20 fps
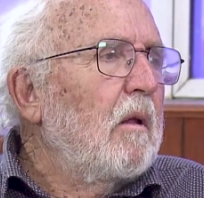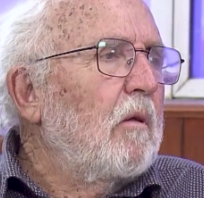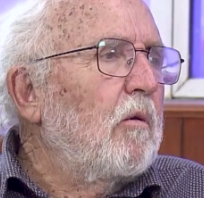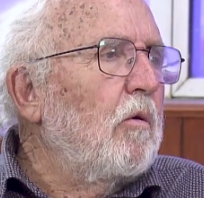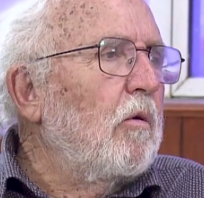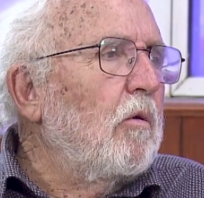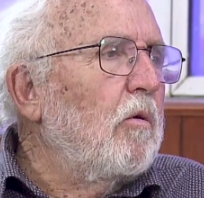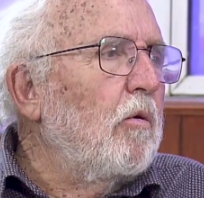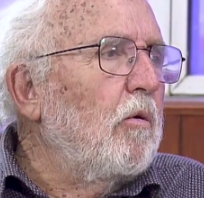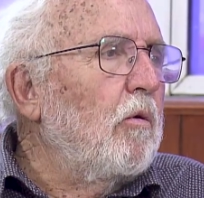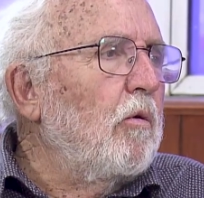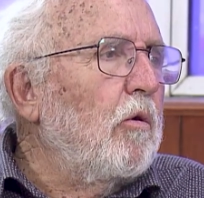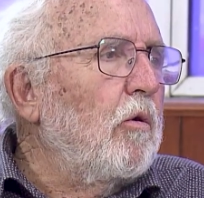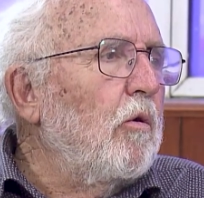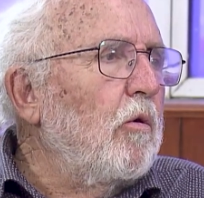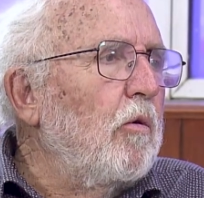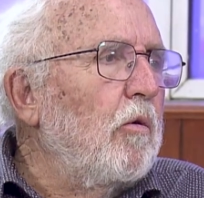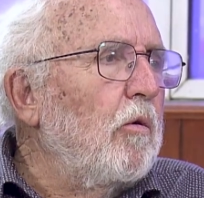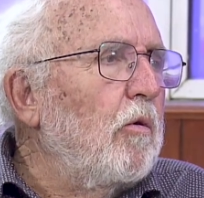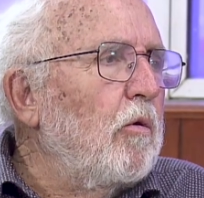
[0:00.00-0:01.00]

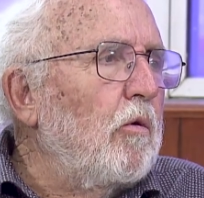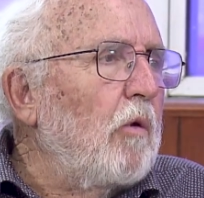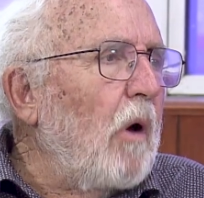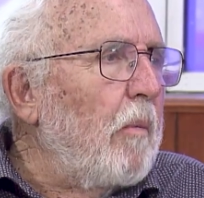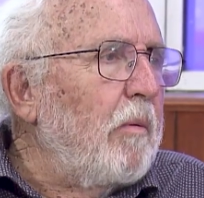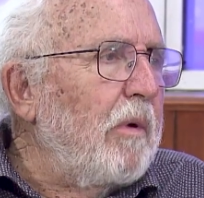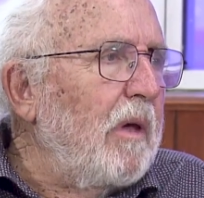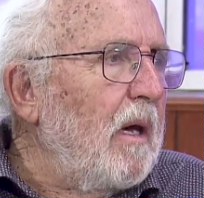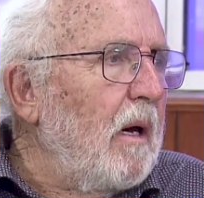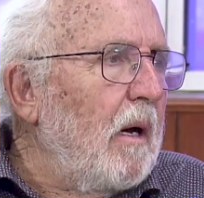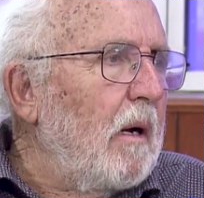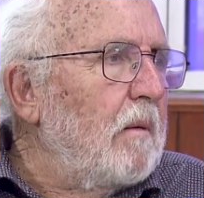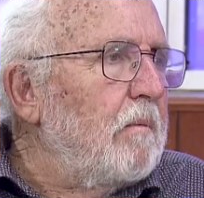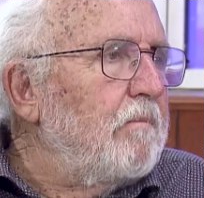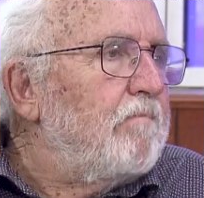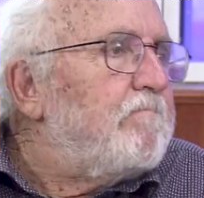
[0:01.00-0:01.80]
to appear?